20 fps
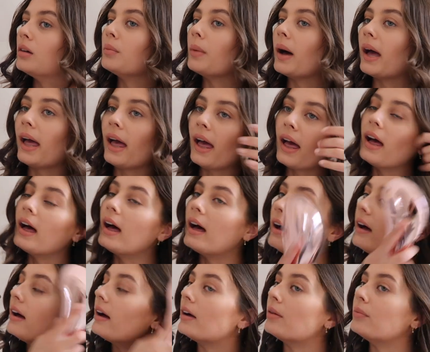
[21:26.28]
My
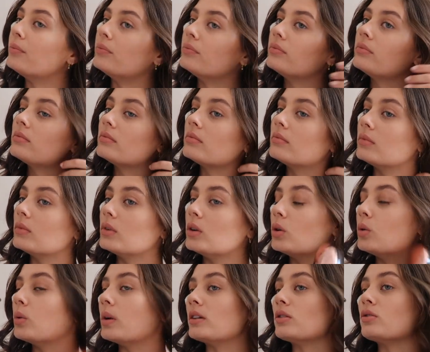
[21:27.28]
hair
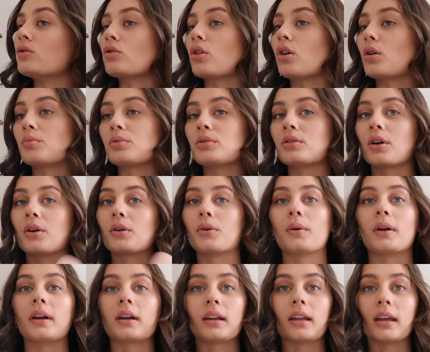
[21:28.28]
always drops so
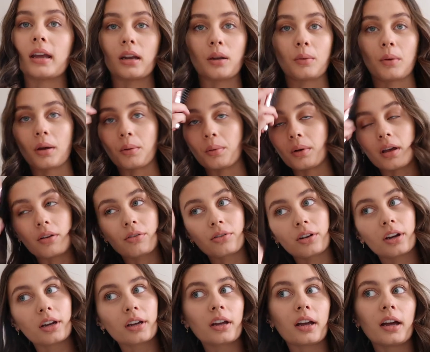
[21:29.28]
quickly anyway
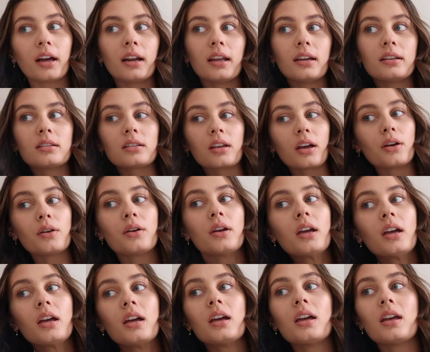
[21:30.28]
whenever I curl it, so
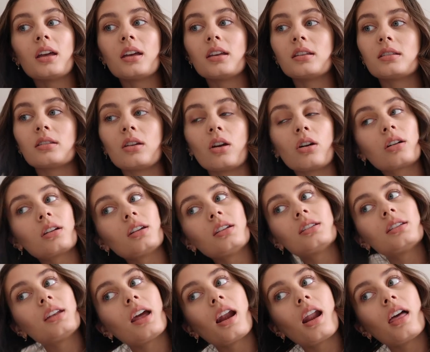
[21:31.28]
it's not going
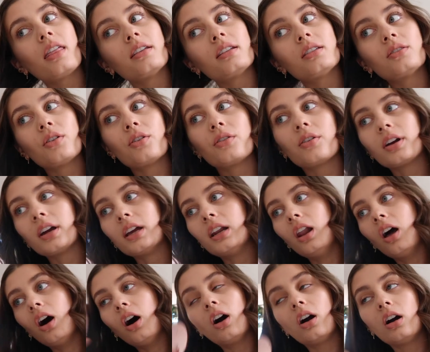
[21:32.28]
to stay like this for very
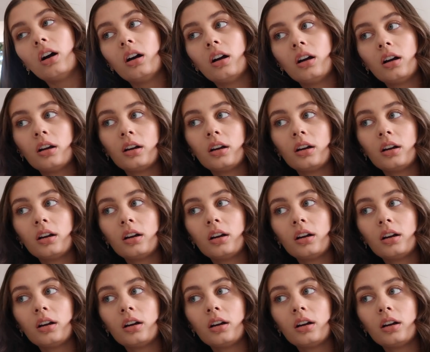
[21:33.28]
long.